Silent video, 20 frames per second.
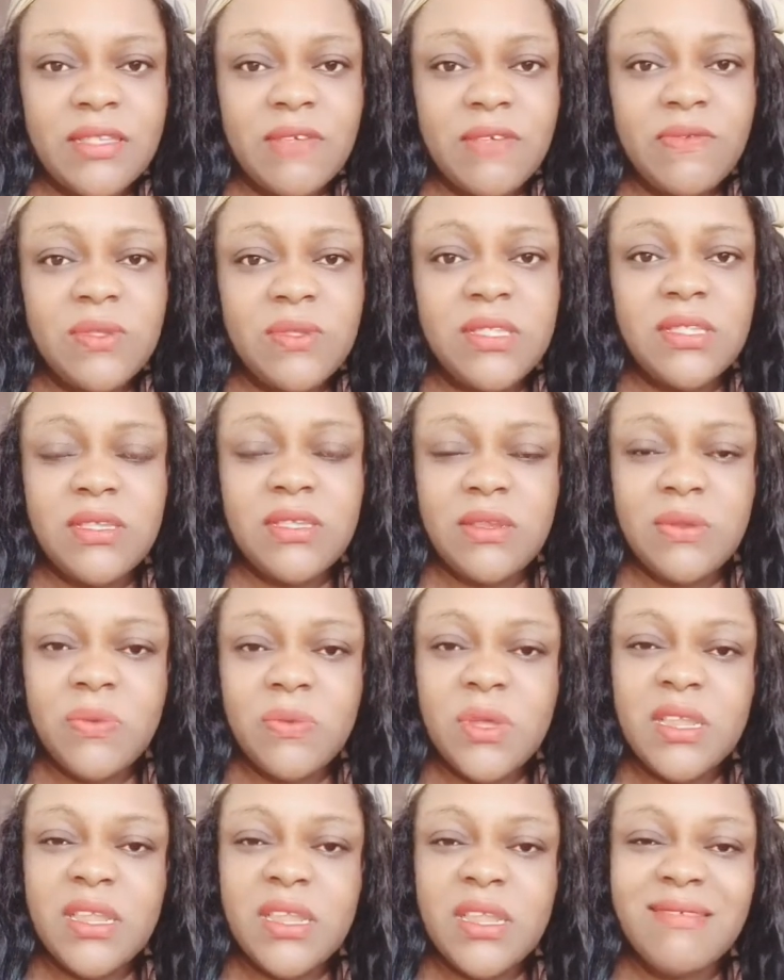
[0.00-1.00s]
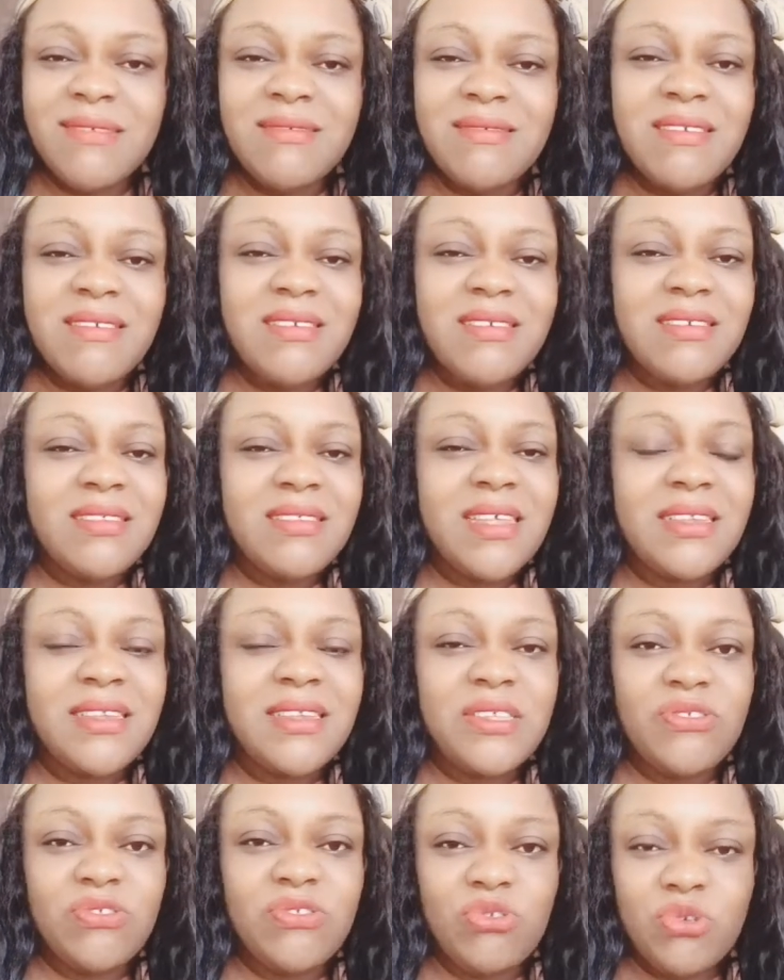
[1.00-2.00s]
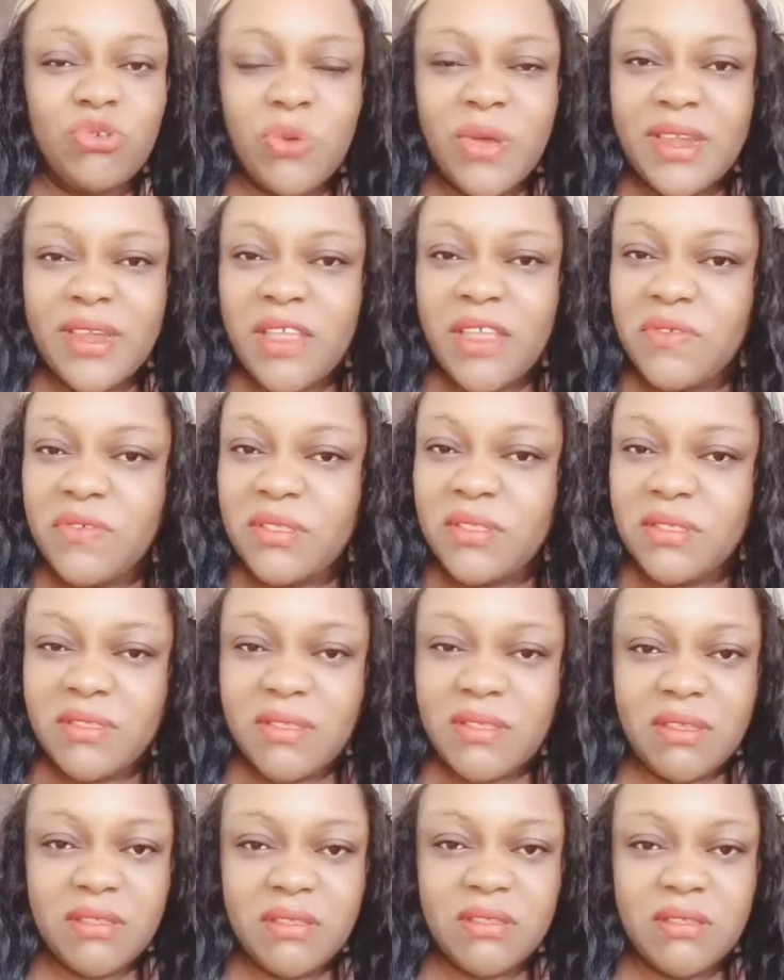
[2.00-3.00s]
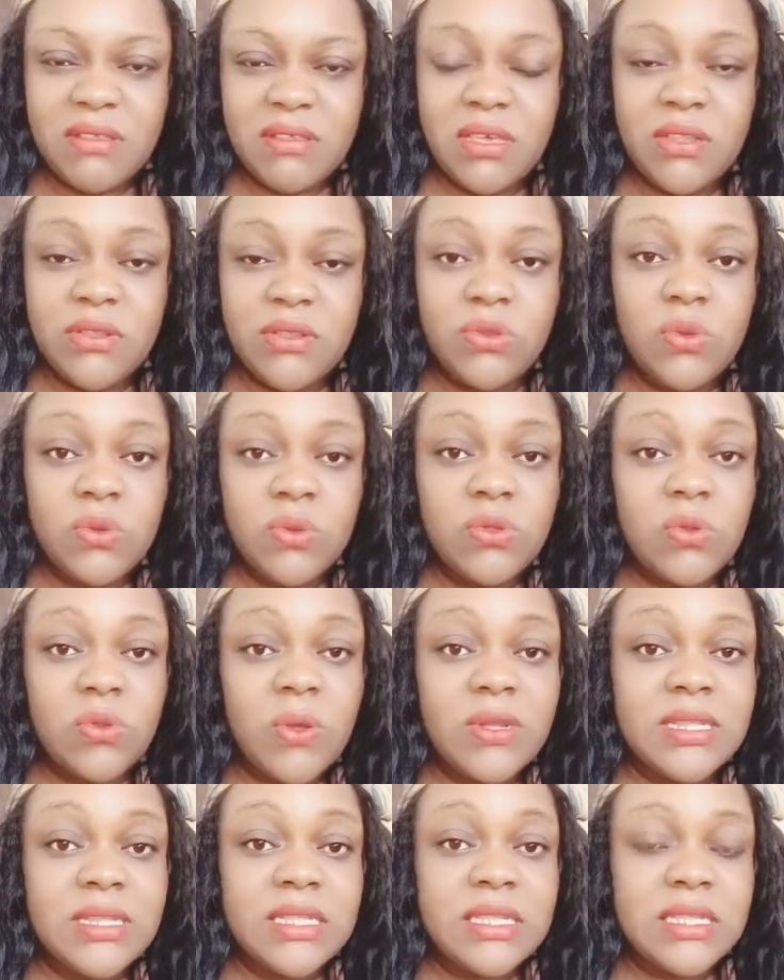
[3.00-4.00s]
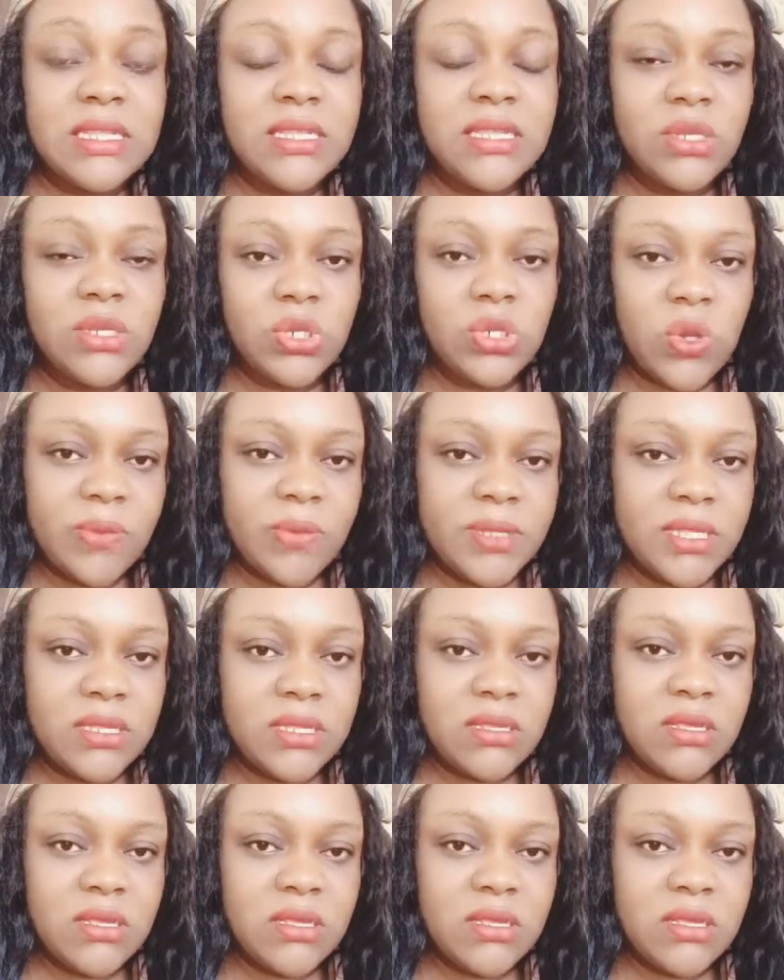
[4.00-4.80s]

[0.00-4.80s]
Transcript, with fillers: if you see the way they, they destroyed everything in those other six shops,